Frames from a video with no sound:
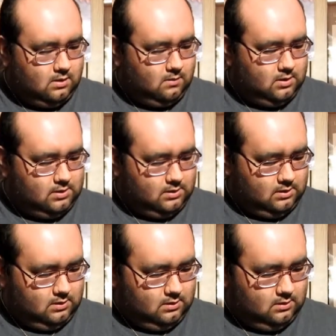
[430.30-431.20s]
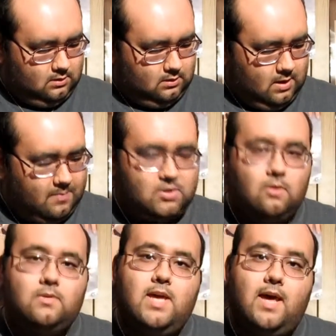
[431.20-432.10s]
What is it?
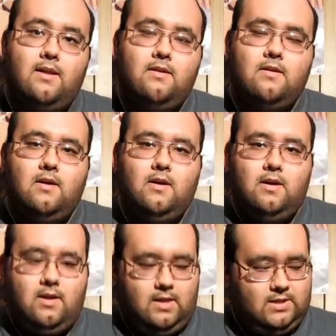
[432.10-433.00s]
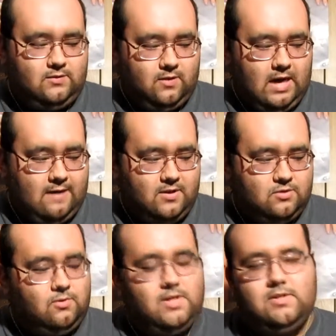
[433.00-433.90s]
Episode 10, and that's for
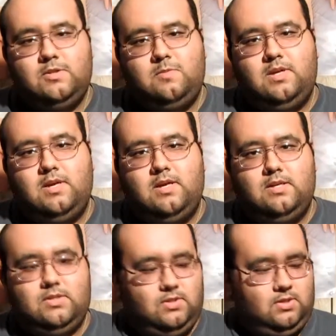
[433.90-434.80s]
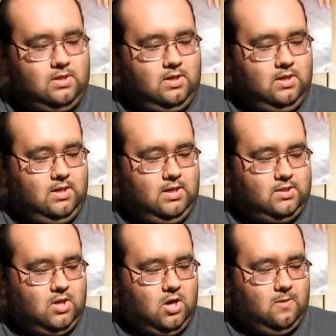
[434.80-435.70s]
obvious reasons, because it's
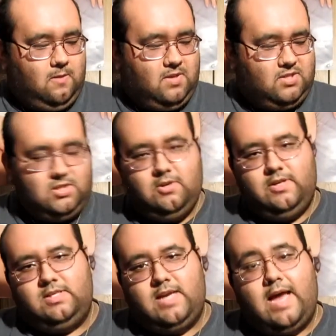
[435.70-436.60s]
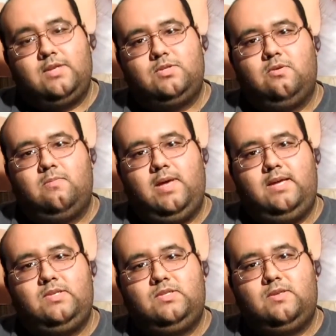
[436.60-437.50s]
called The Mysterious Dinosaur
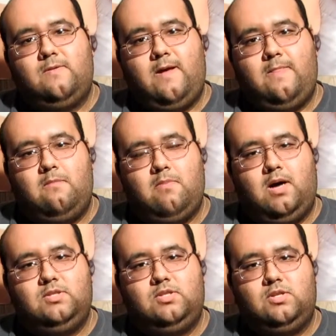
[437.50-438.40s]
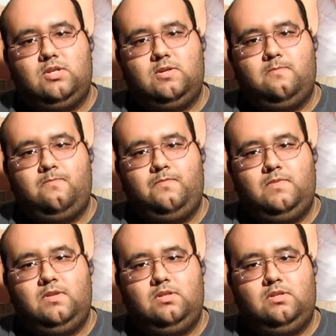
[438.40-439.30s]
Base, and the monster
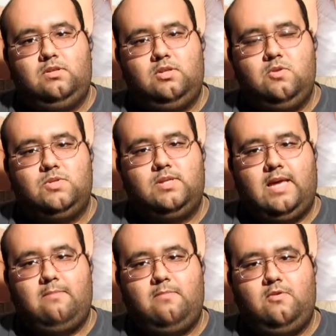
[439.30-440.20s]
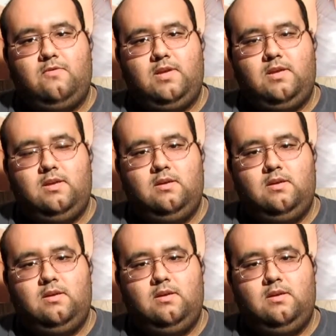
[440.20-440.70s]
used in that movie,